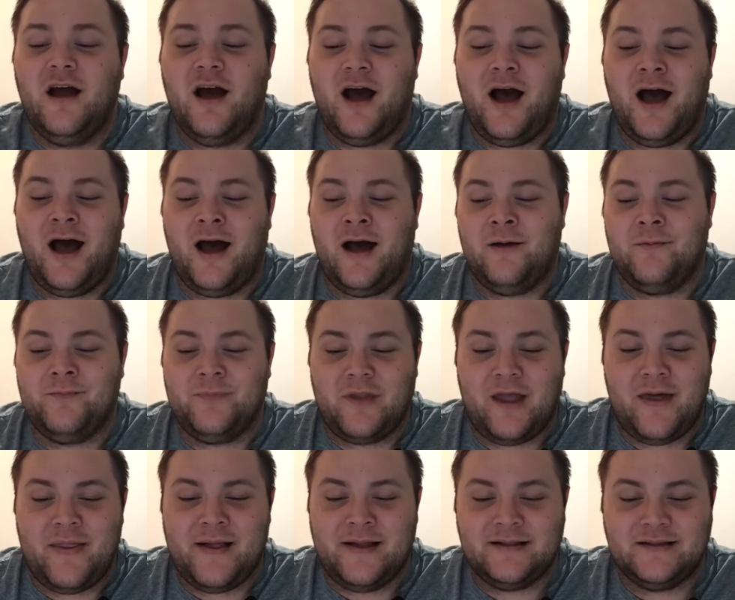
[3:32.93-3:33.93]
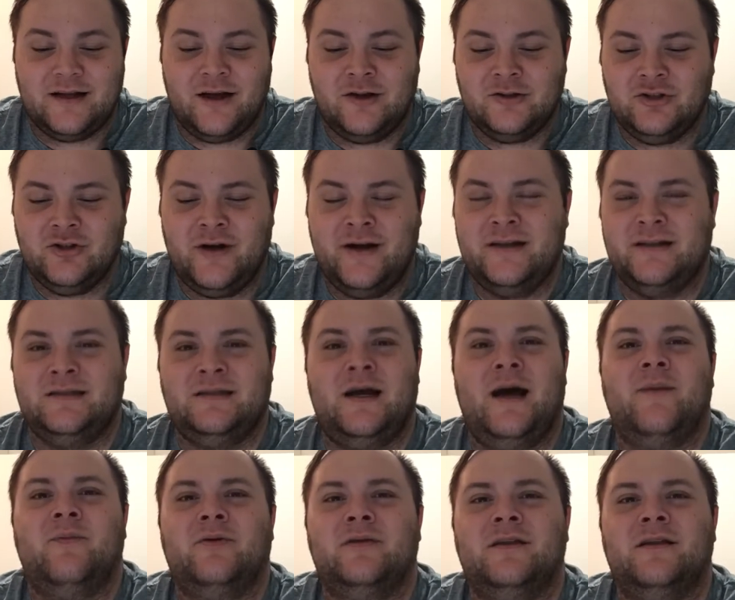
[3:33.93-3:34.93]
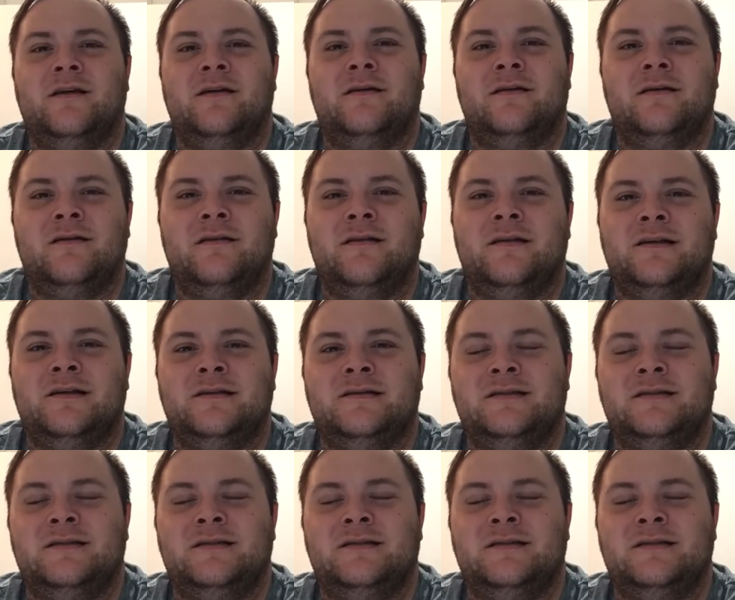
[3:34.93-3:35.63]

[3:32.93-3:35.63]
And I'll try to stop with the